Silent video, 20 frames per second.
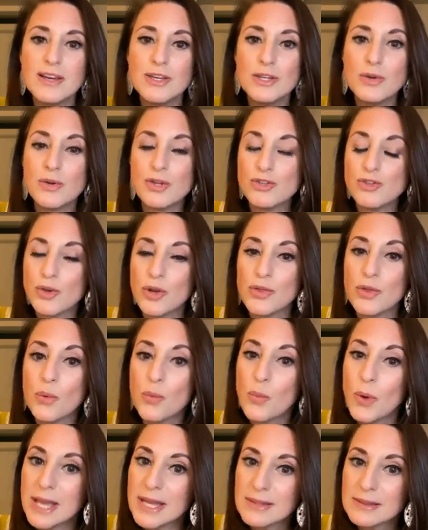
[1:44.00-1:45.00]
you can join the
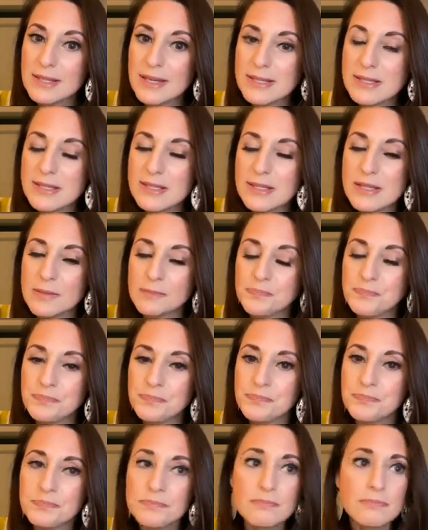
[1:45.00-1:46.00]
wait list.
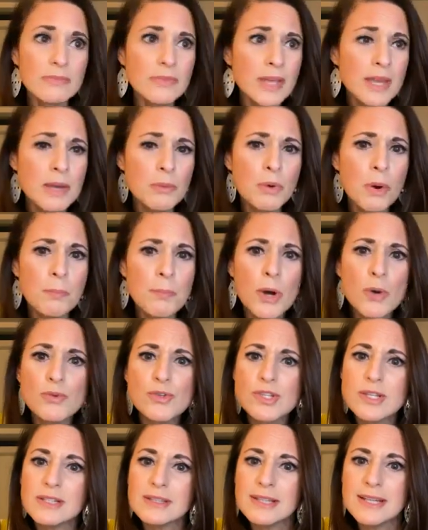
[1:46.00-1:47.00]
And we'll
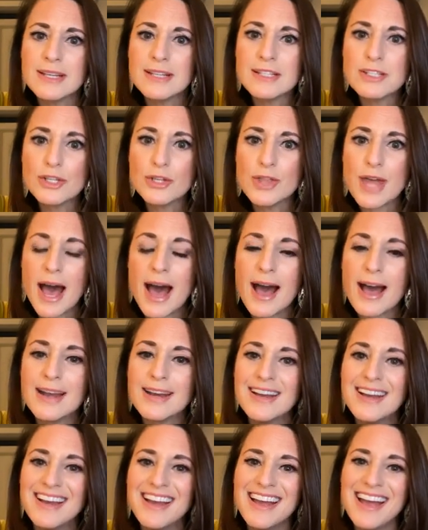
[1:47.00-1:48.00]
post a link to that,
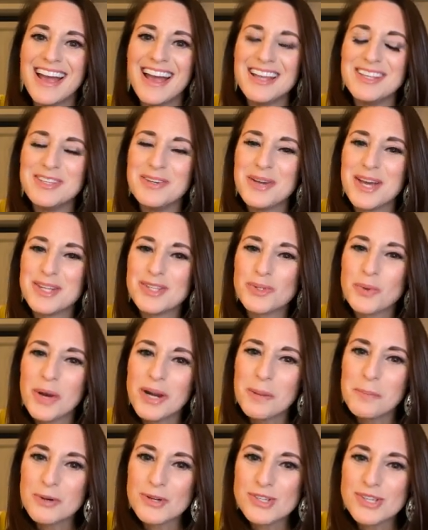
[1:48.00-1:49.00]
and you get
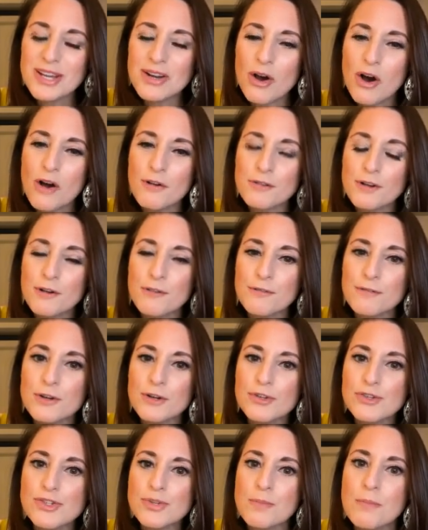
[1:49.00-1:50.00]
20% off your
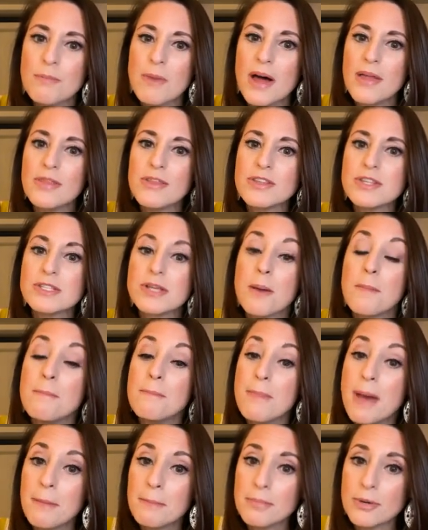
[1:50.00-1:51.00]
first month's
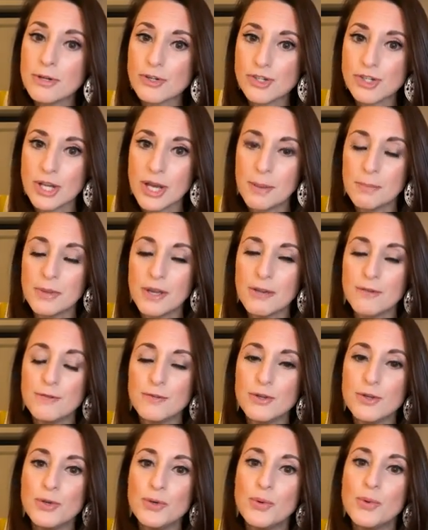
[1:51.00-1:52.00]
membership if
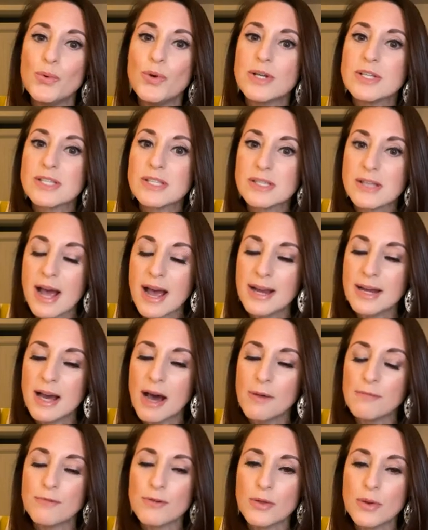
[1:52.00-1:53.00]
you sign
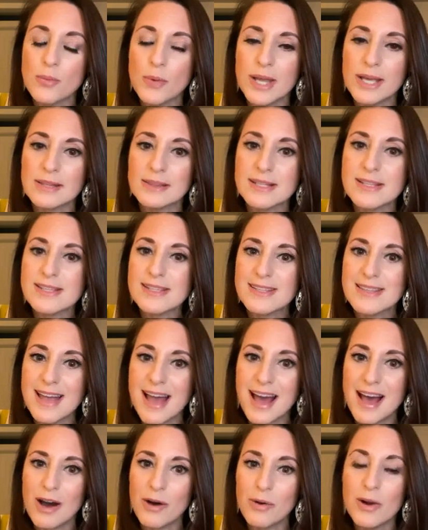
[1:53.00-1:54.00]
up for the waitlist
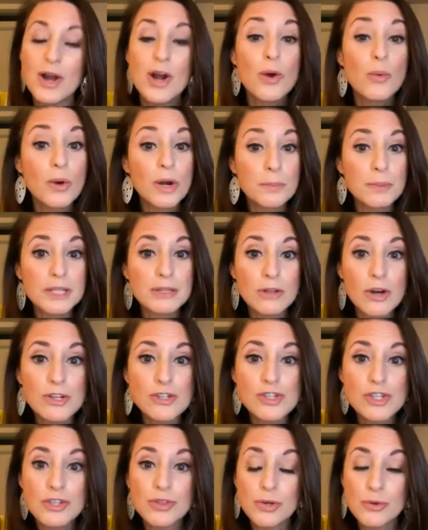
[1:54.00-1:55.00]
now. We're gonna be
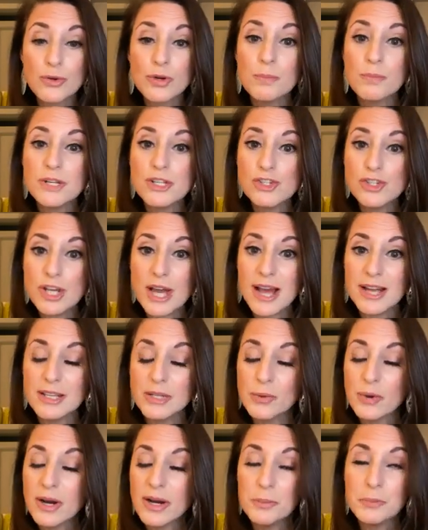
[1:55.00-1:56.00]
launching the group in
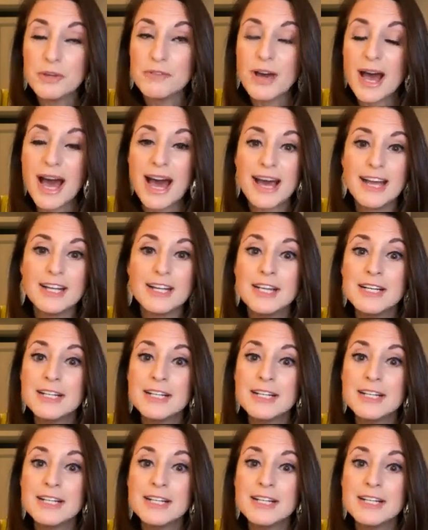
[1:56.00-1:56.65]
January, and we've had